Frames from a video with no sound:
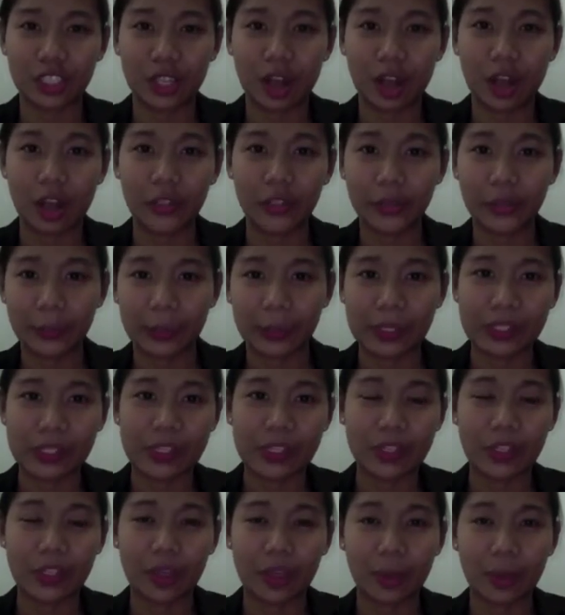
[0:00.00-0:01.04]

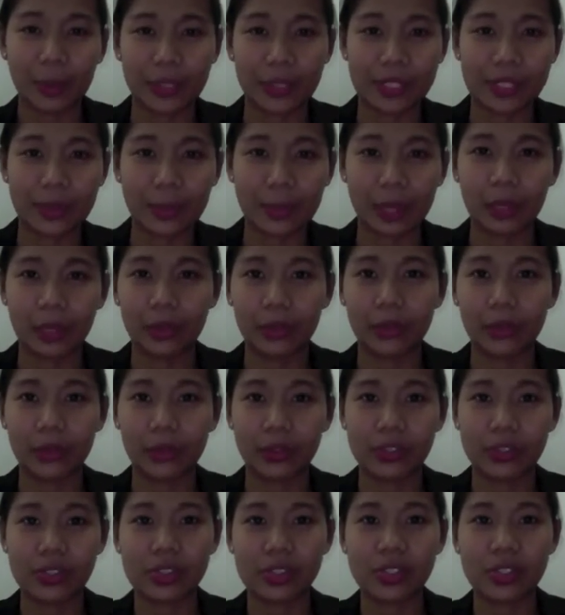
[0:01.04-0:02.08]
economist Thomas
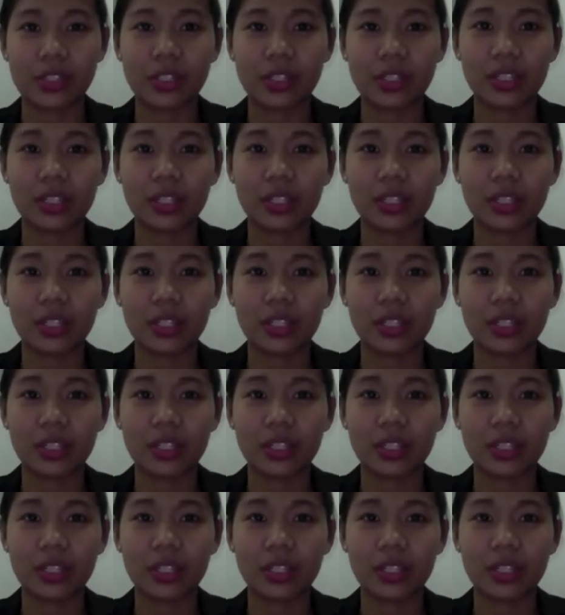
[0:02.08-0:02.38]
Malthus.